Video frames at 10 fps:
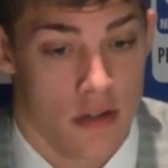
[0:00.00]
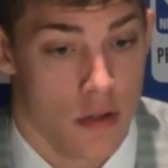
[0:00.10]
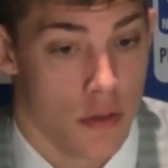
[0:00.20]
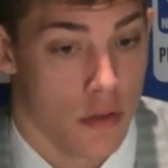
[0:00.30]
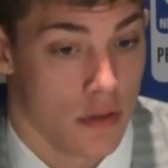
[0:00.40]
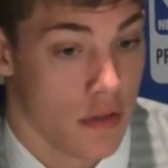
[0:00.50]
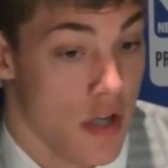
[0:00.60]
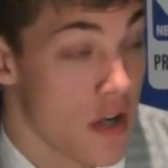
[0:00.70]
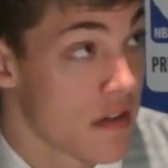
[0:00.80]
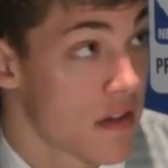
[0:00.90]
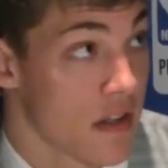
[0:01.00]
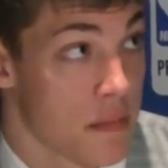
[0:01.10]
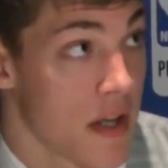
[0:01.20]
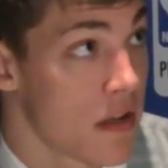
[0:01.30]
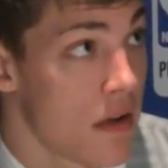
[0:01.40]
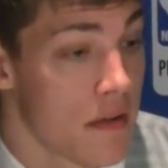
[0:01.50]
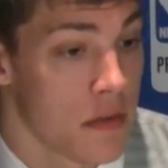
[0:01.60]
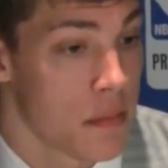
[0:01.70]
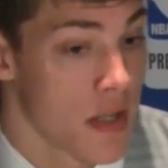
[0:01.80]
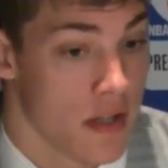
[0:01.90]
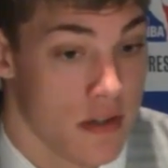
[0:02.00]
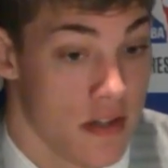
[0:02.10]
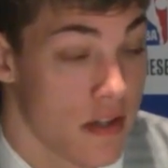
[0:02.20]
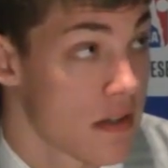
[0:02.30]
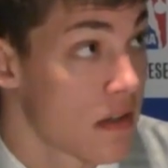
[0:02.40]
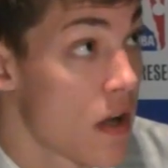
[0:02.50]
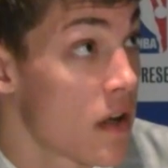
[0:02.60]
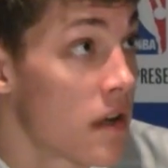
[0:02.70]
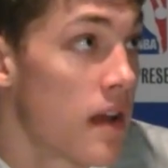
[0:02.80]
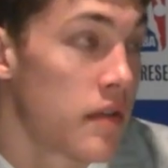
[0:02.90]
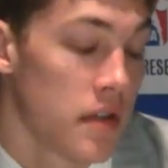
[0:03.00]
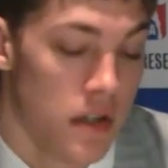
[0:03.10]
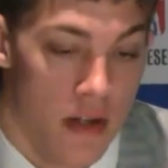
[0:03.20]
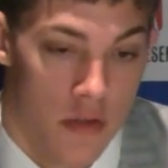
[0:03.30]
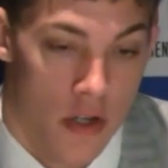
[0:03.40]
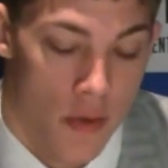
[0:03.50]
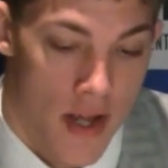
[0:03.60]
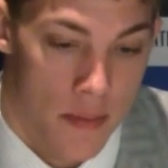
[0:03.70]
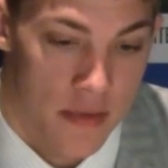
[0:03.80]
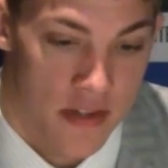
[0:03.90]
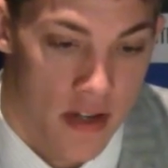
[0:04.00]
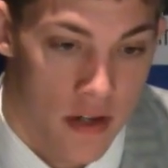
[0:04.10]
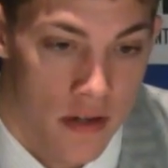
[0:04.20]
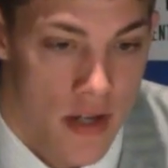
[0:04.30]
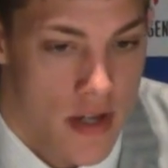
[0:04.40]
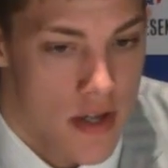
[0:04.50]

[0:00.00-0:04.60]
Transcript: You know, guard at six, big at eleven, big at six, guard at eleven. You never know what happens there.